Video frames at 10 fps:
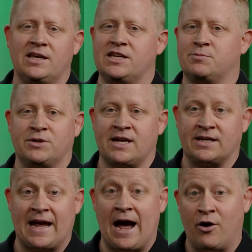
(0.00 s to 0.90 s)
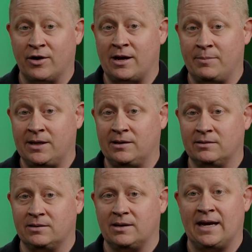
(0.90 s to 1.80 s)
is protecting our company
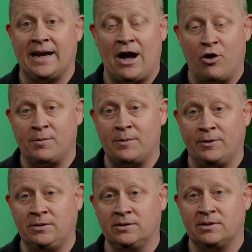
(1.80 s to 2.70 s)
and our people,